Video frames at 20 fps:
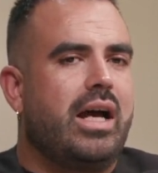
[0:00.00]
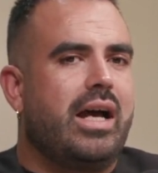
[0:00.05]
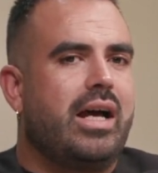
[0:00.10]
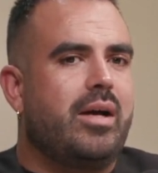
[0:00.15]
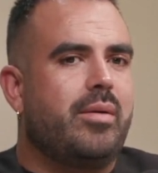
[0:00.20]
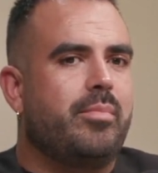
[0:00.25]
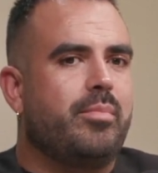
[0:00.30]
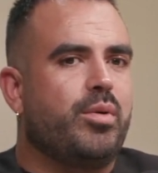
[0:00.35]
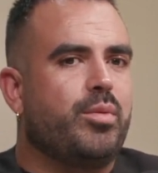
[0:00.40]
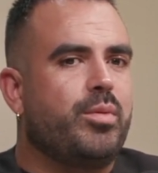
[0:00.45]

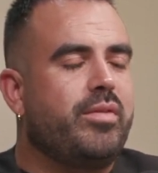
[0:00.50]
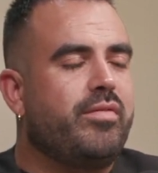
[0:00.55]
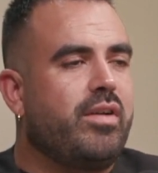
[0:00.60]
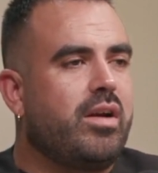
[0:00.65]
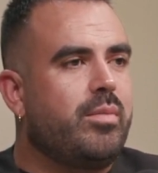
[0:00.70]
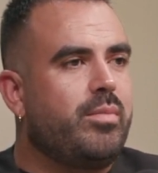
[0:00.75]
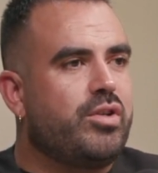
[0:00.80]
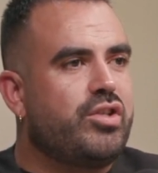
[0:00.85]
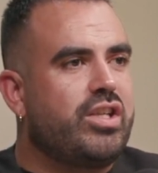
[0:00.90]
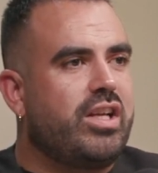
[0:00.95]
But we
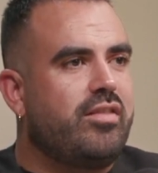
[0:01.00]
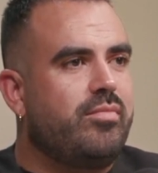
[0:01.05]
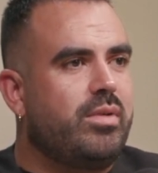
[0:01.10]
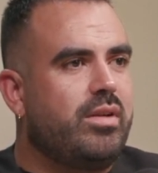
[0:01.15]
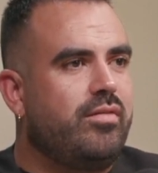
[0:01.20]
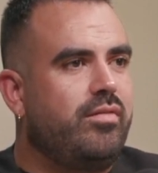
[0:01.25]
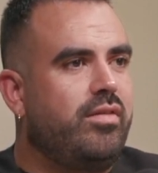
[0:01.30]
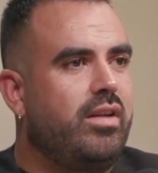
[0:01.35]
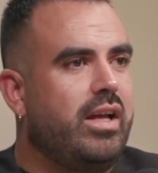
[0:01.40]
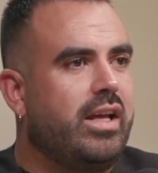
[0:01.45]
very much have
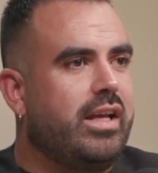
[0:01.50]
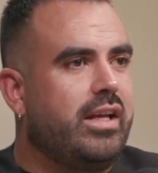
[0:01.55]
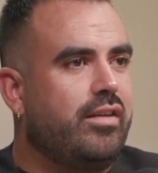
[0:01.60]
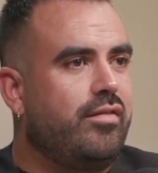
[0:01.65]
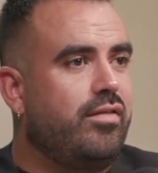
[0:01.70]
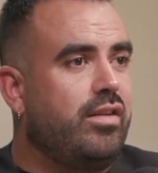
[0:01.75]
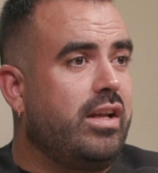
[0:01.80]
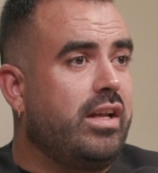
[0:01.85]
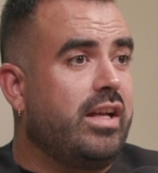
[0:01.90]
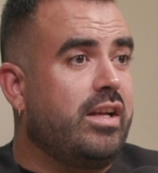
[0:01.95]
been flying
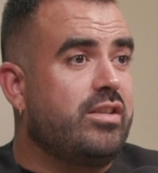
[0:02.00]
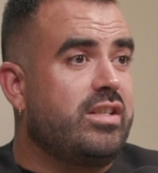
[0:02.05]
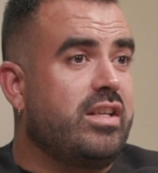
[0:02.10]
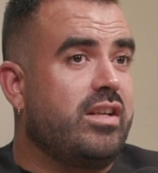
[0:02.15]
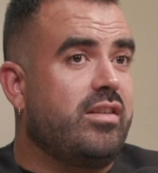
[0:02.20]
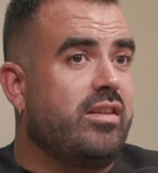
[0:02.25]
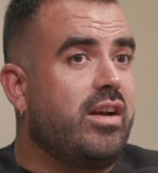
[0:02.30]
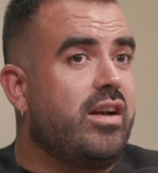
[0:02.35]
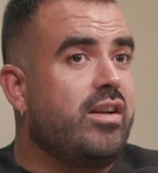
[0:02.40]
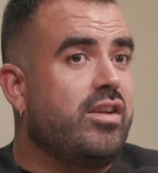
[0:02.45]
in, flying out.
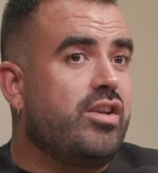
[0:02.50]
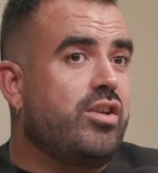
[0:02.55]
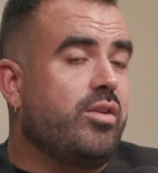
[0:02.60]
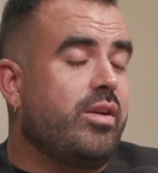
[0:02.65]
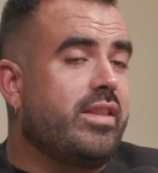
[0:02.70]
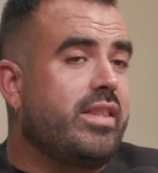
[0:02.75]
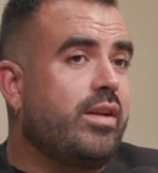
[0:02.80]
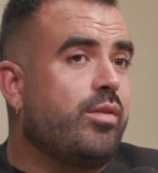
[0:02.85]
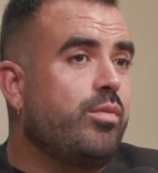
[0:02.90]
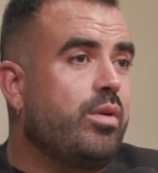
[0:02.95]
And
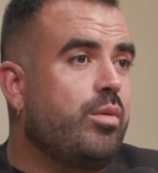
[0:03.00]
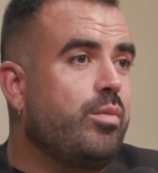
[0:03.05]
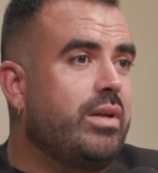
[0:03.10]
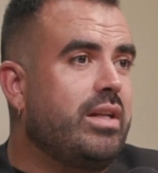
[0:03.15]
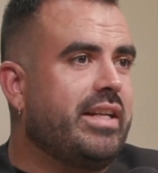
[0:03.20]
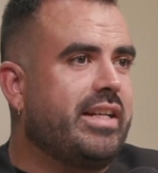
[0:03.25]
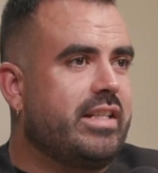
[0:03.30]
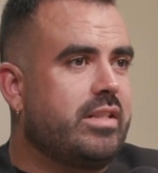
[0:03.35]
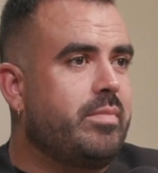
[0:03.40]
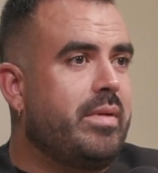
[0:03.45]
I think we
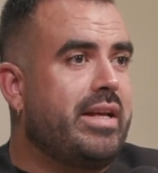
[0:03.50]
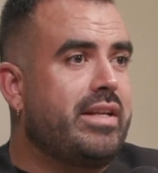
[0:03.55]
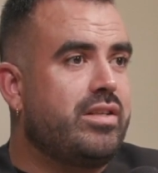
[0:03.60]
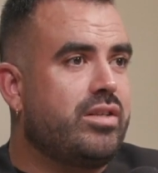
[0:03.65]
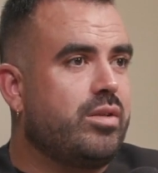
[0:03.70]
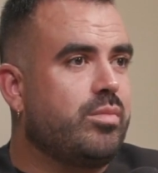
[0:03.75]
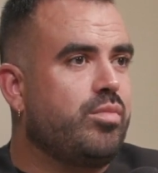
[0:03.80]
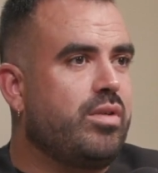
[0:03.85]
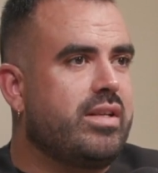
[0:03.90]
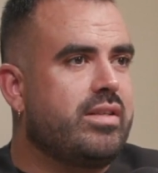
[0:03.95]
will
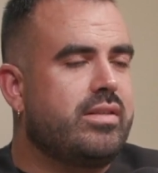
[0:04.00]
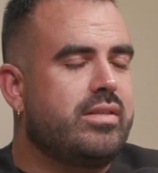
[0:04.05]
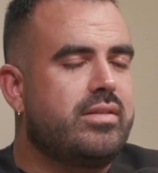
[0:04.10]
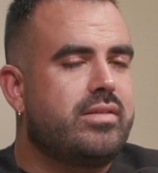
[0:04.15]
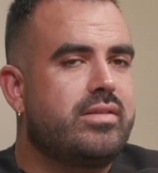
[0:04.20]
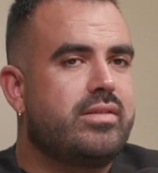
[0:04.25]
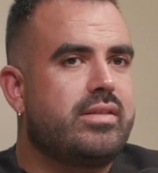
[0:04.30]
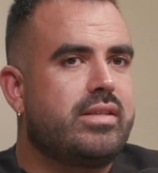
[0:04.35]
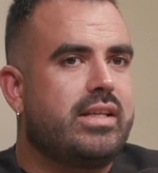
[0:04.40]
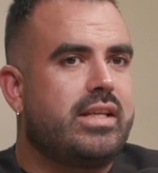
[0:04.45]
expand our
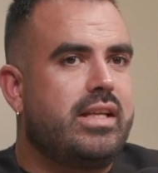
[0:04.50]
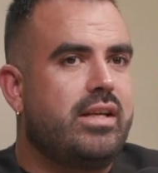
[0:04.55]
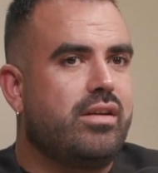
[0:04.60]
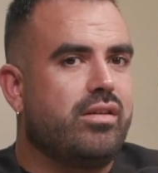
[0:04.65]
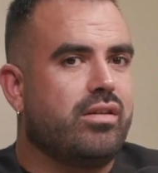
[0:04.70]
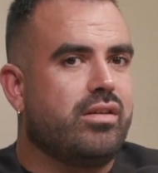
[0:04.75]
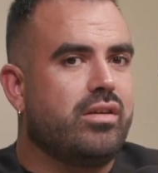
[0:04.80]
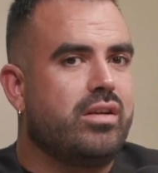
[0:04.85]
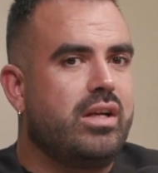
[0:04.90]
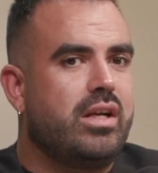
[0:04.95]
presence
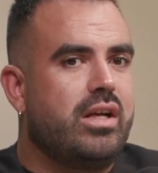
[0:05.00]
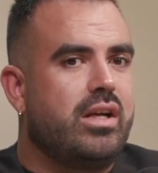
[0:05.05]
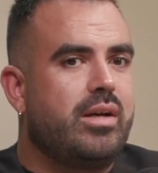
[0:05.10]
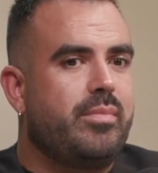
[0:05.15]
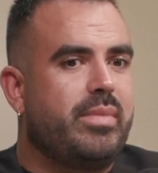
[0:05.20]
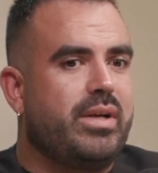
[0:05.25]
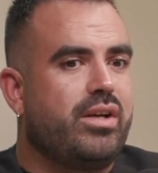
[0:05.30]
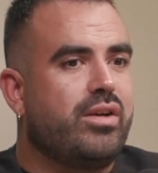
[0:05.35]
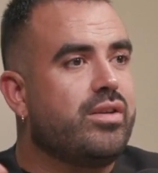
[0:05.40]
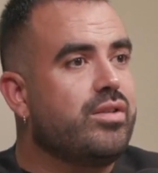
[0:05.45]
here
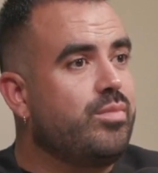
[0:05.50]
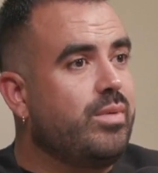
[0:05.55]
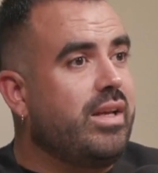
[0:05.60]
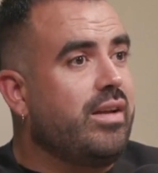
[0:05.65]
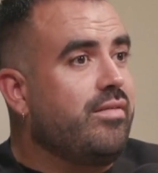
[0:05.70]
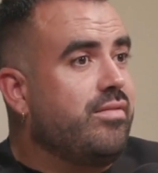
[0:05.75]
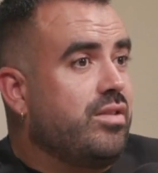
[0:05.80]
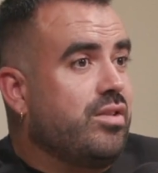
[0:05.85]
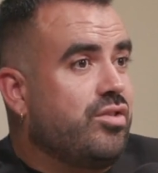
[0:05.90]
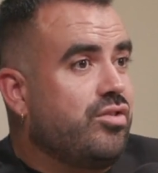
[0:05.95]
because we
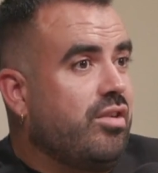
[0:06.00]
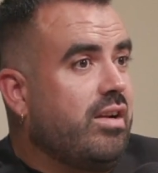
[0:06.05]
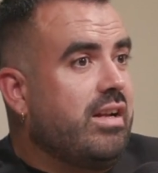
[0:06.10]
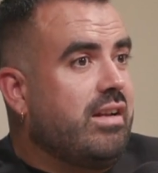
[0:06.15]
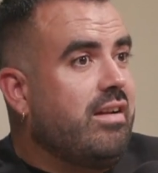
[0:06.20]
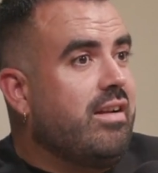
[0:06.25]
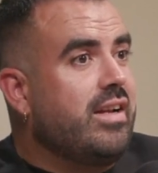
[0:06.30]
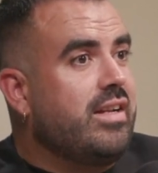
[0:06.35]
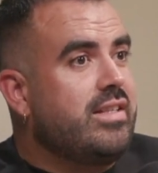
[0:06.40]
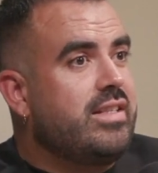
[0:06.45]
have such great
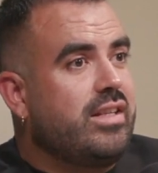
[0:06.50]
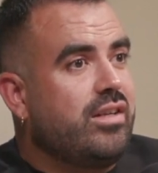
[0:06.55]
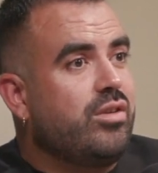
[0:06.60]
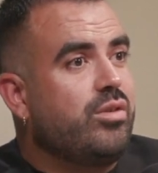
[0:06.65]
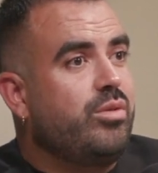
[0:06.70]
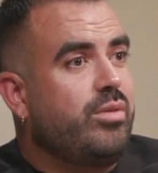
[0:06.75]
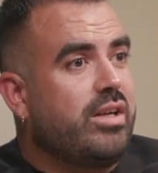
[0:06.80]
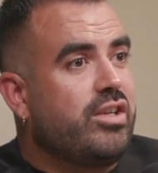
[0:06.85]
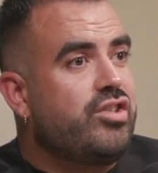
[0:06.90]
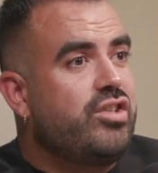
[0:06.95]
clients here
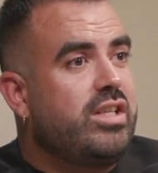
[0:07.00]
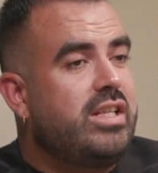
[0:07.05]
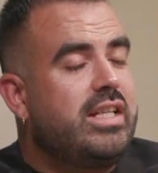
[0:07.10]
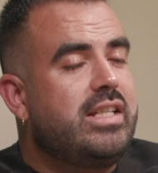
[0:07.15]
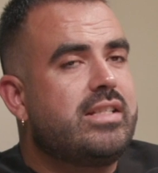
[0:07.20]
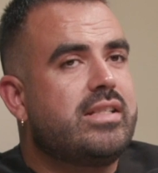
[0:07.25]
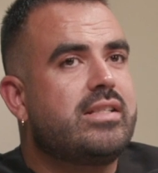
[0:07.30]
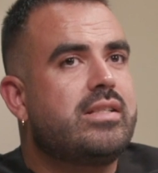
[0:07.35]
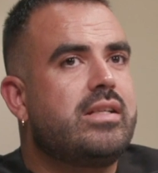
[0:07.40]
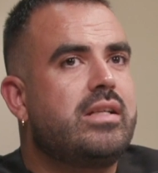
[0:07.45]
who actually
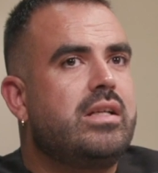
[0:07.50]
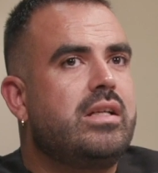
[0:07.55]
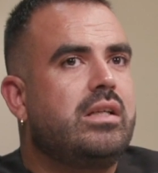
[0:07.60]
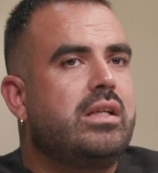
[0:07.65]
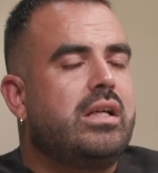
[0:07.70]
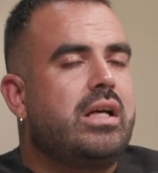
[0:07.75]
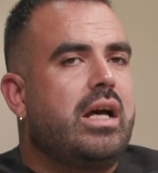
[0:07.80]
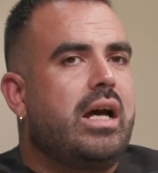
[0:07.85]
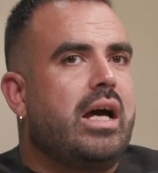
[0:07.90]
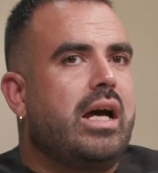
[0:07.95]
need it,
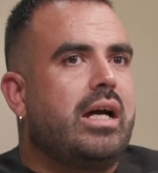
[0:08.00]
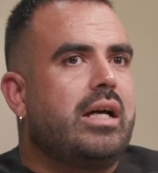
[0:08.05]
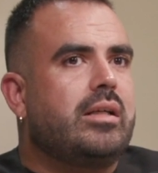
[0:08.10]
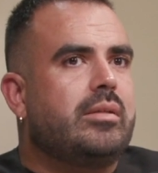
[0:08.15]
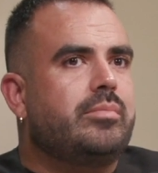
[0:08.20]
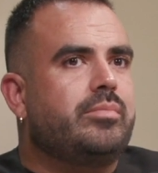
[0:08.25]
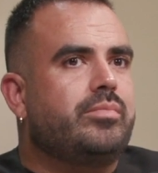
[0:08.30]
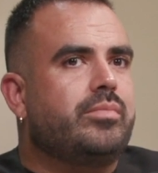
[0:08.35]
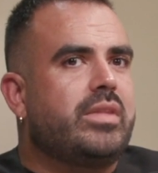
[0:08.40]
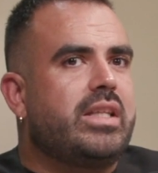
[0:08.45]

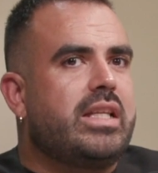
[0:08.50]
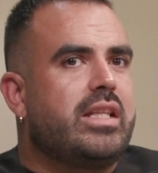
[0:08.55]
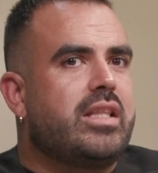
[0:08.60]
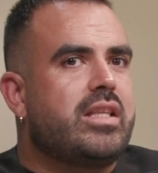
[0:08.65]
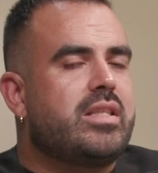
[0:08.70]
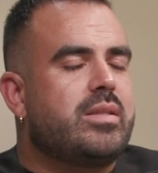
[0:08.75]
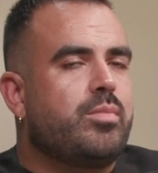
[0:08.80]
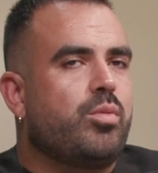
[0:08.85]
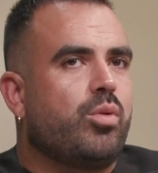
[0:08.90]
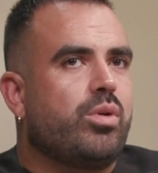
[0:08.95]
need
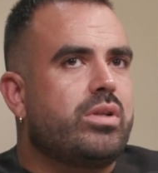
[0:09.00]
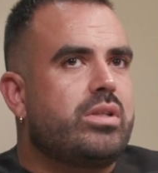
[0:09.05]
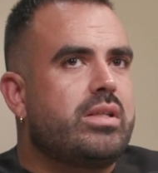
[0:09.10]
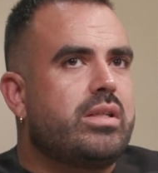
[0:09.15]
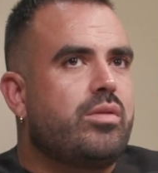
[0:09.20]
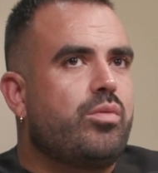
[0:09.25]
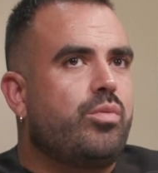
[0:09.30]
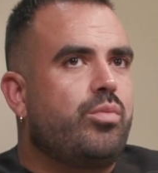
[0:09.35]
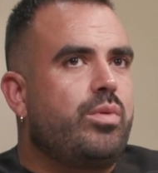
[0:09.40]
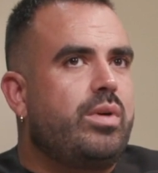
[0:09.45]
the support.
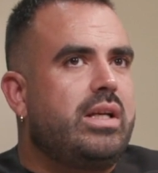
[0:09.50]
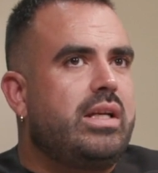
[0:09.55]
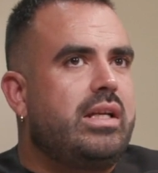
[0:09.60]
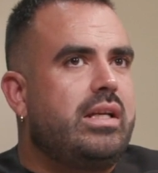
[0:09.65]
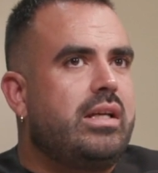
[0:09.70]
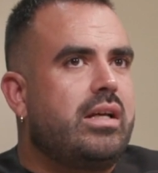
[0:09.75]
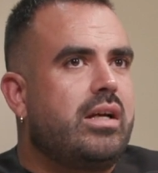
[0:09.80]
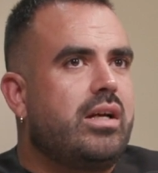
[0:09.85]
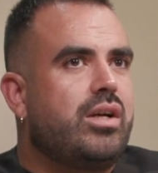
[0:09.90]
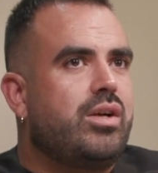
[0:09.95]

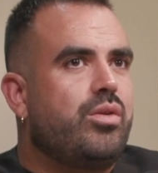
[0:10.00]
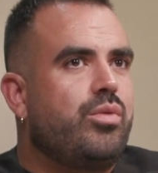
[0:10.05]
I